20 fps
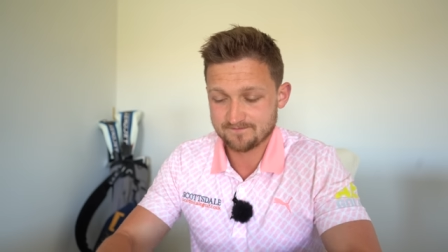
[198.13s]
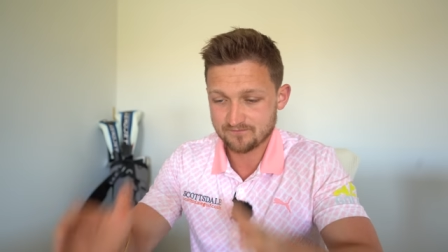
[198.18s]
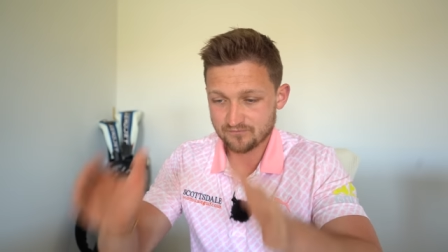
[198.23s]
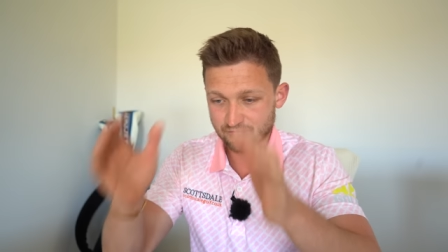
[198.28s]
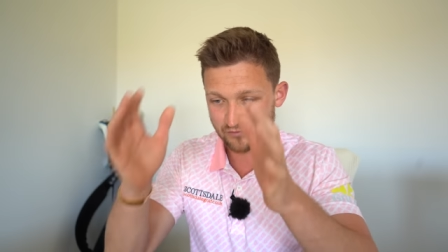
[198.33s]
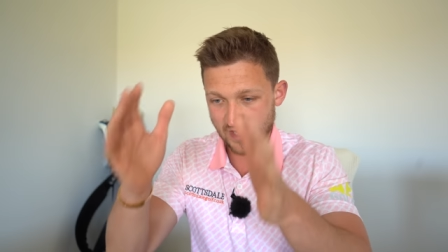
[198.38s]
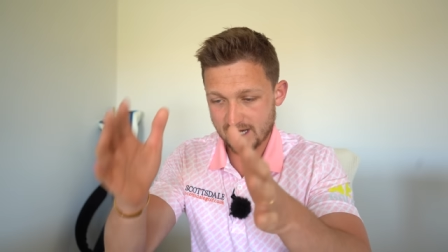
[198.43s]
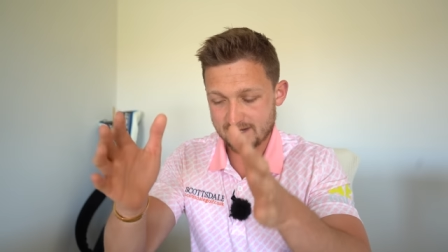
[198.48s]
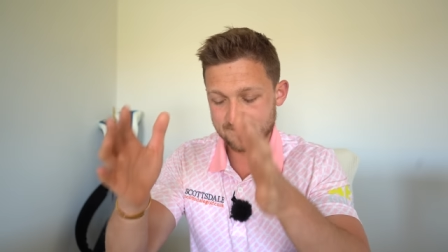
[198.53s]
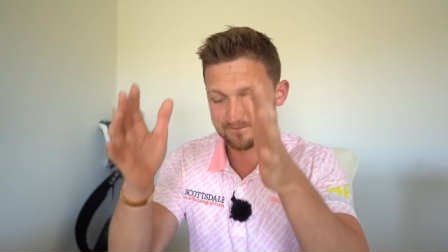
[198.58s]

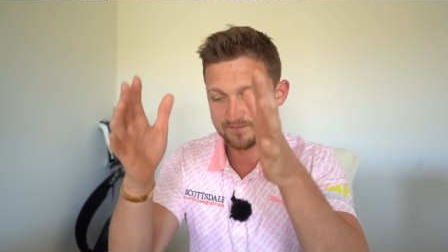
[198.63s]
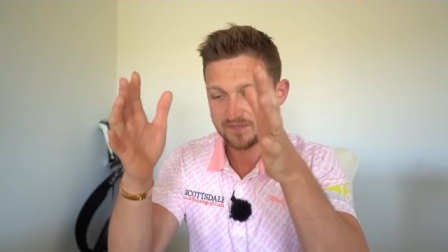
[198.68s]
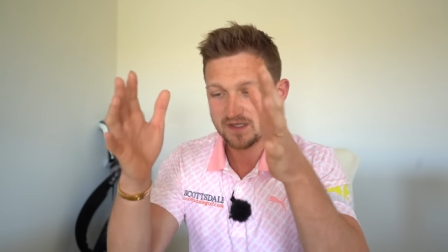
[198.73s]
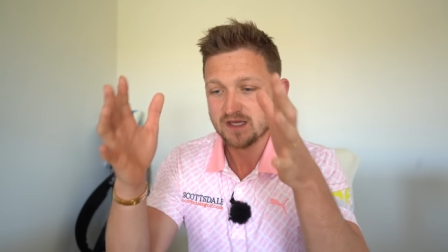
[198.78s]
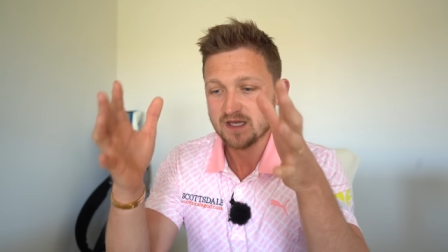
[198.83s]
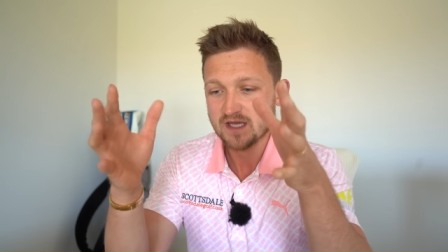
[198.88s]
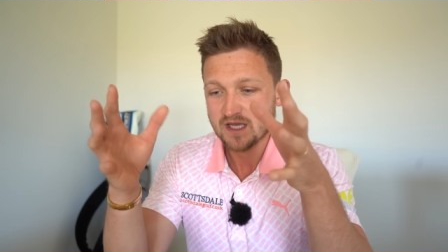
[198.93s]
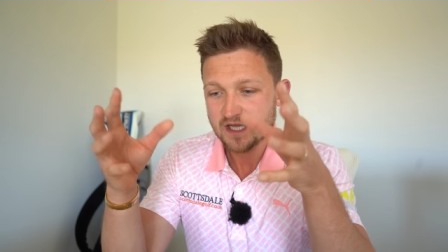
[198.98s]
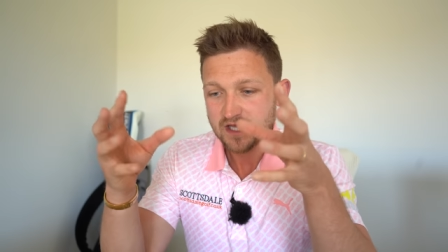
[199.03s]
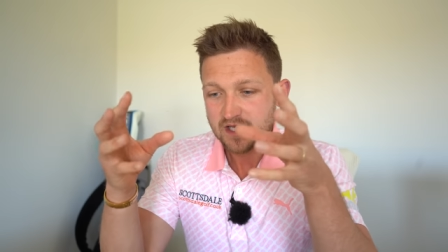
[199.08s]
Right,
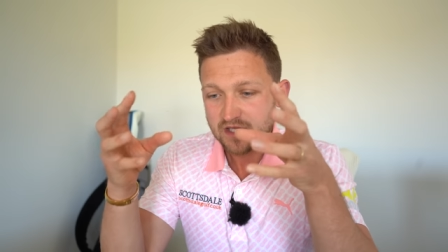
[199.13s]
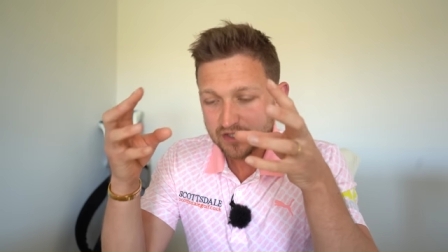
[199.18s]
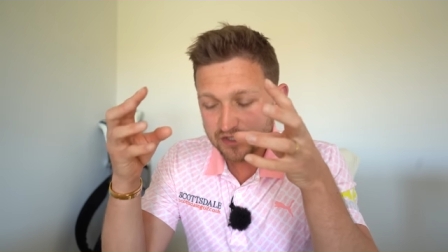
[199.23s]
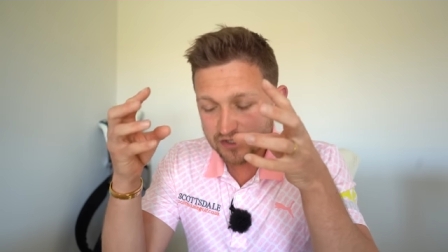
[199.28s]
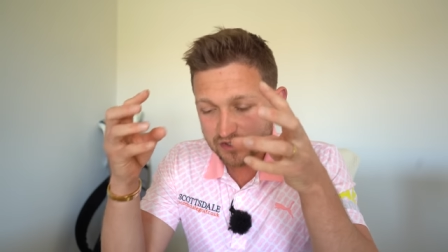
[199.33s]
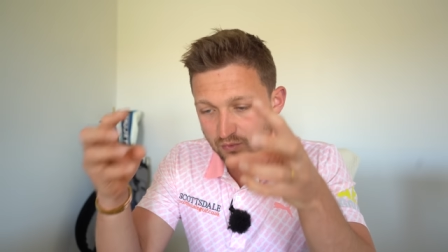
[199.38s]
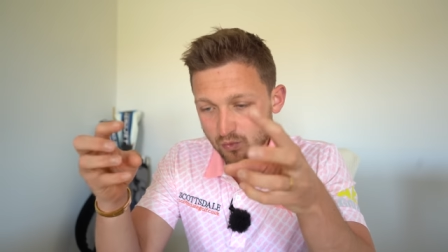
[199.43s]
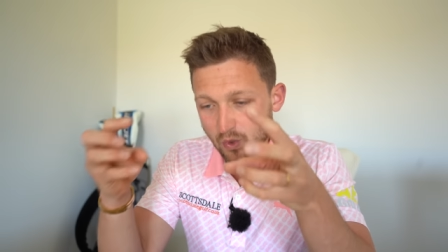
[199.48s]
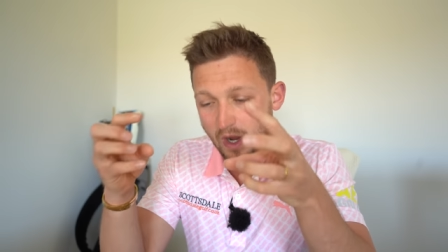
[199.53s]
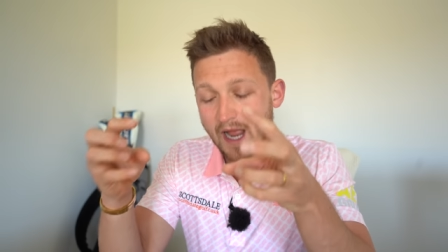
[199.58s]

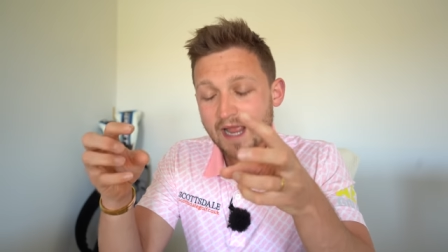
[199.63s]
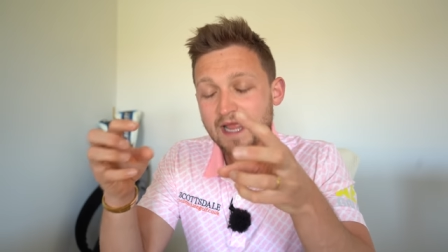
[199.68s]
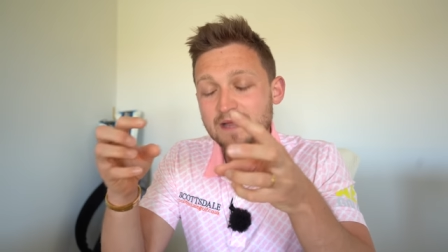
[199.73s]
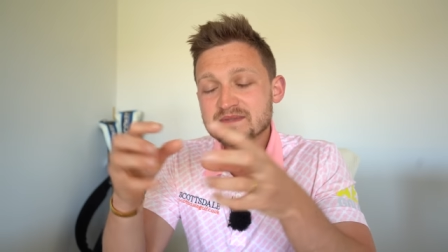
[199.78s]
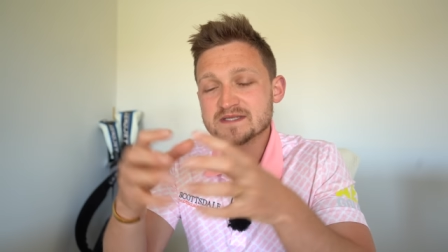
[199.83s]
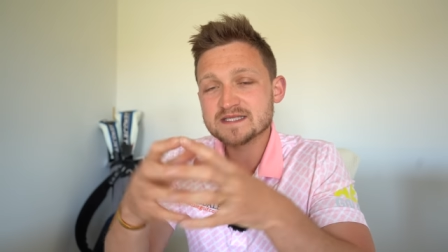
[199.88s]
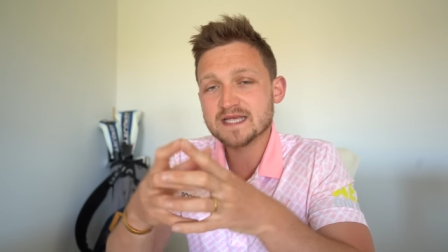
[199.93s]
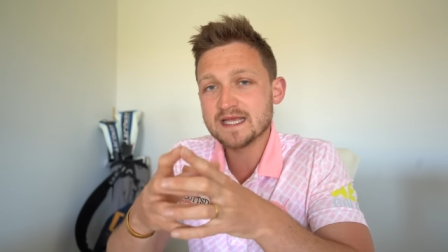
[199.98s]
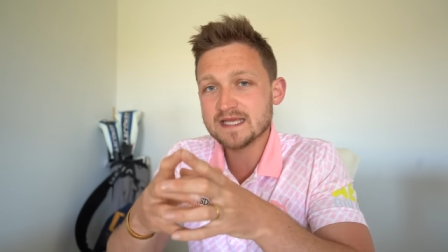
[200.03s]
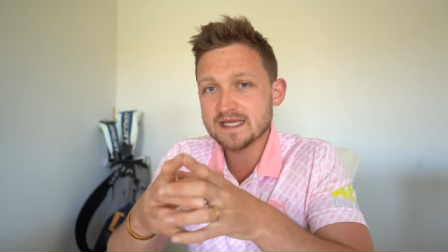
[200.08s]
why I'm
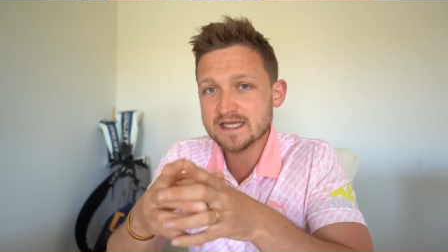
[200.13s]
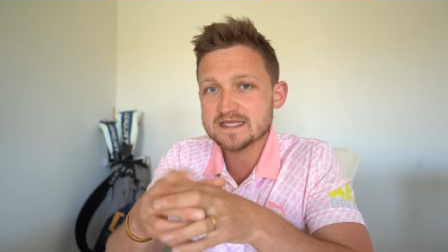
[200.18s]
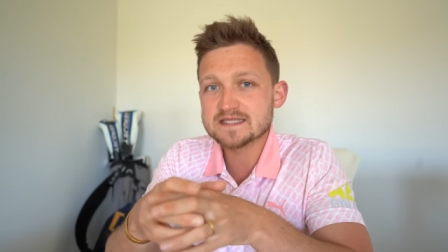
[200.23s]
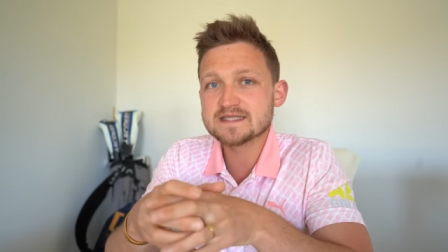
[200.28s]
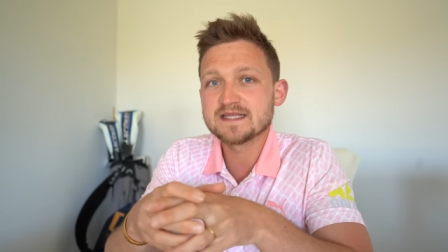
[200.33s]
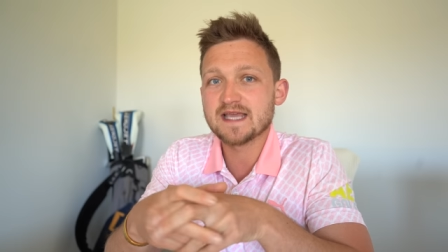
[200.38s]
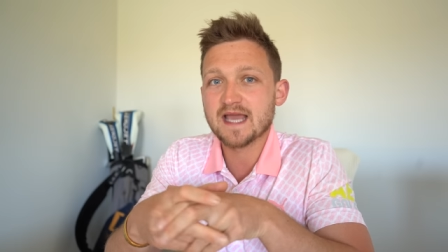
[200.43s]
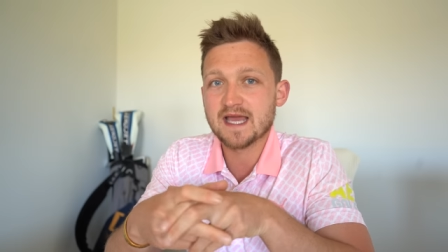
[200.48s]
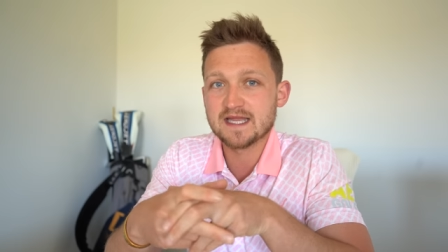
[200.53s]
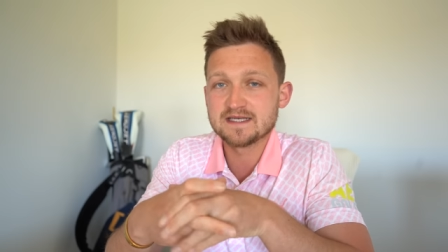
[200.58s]
saying it's
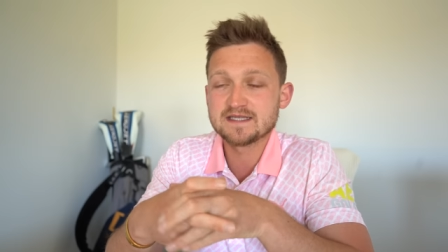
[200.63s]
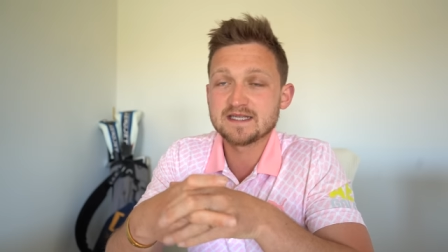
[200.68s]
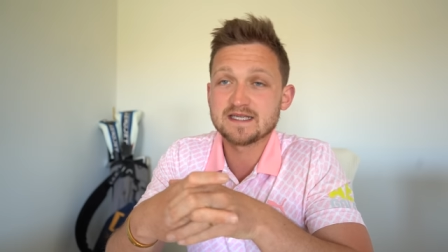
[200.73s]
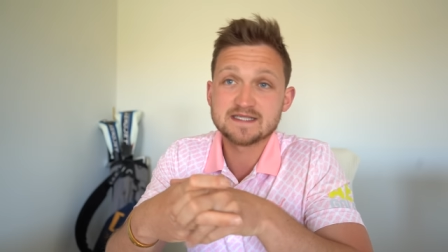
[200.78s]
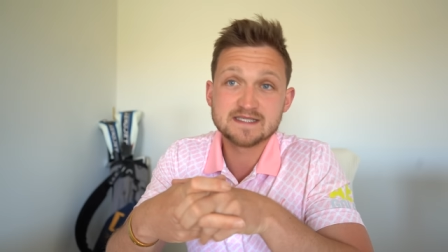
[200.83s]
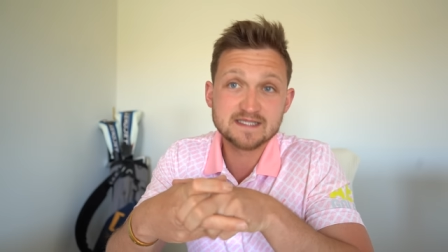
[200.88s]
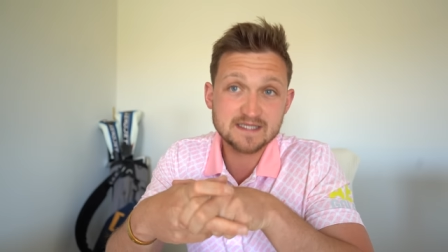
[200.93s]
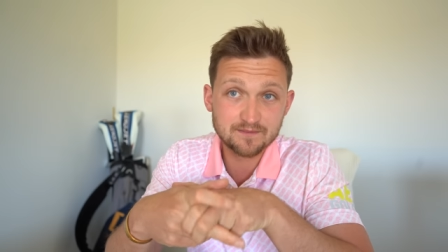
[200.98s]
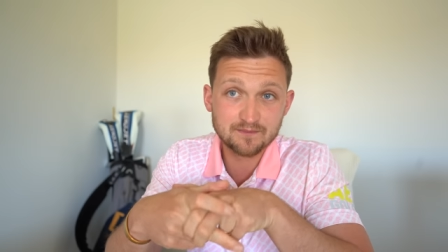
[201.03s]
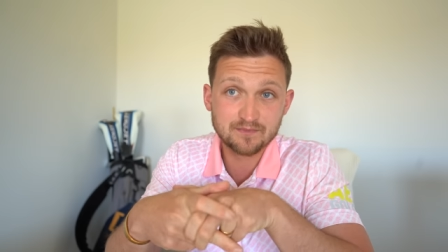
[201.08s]
the end
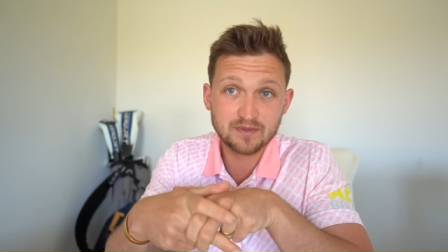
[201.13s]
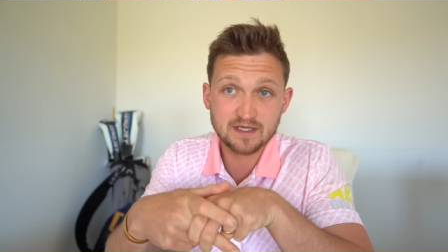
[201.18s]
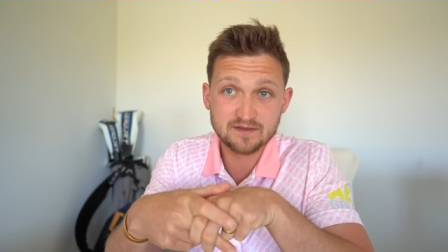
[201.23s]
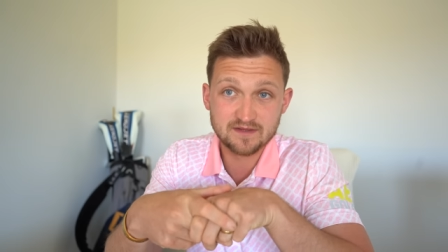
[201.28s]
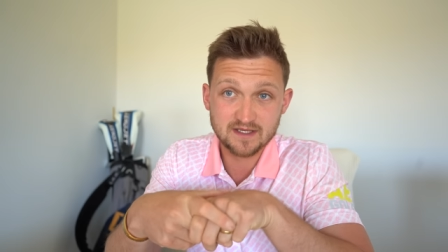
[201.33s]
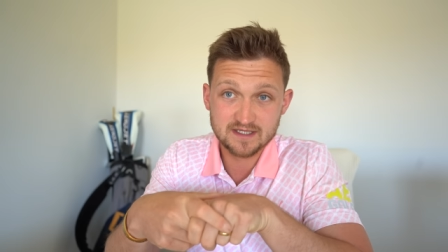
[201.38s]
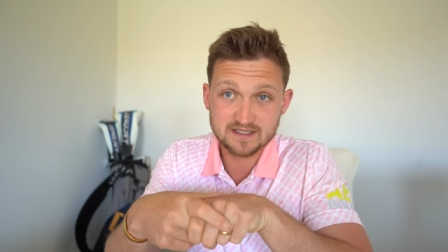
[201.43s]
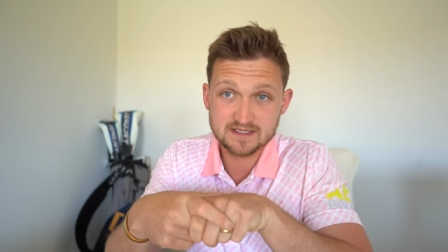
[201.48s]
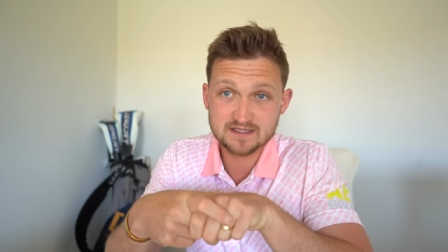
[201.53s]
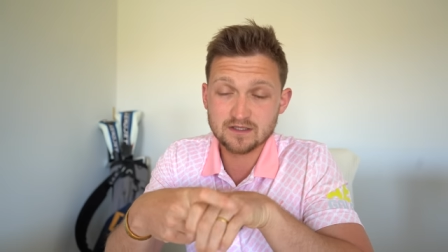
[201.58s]
is simply
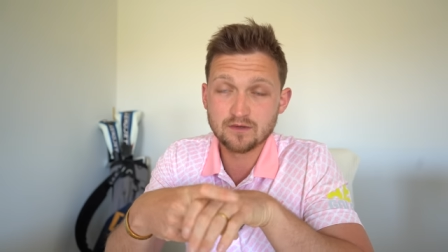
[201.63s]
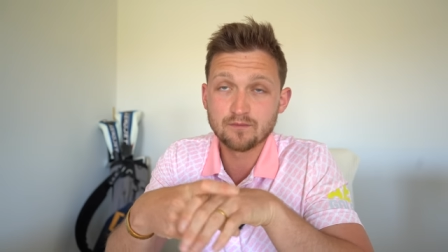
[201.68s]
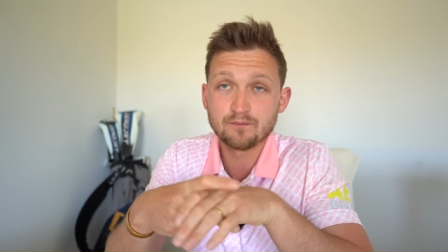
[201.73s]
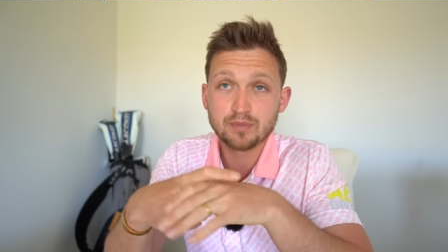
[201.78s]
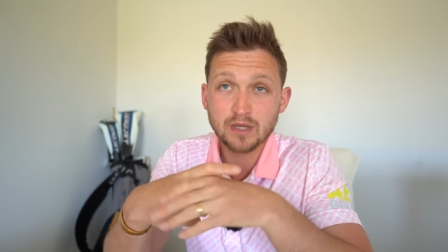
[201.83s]
this.